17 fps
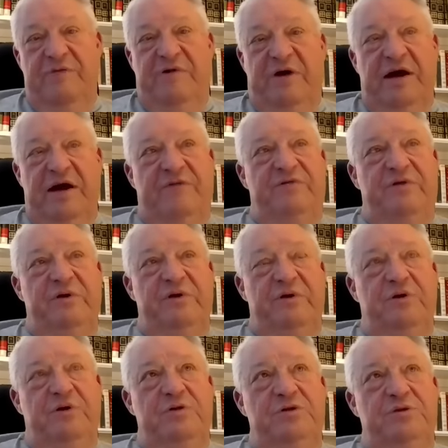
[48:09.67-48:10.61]
If I have
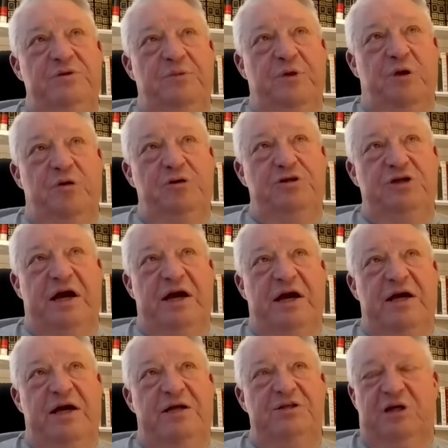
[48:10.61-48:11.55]
to go
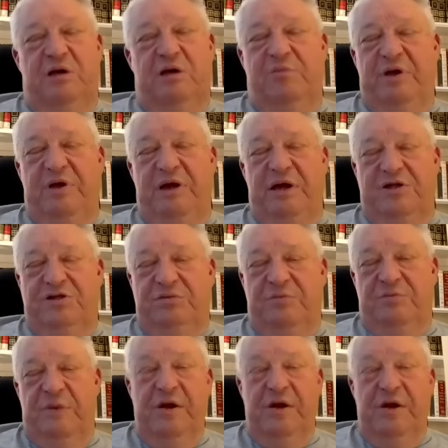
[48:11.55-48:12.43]
check on something,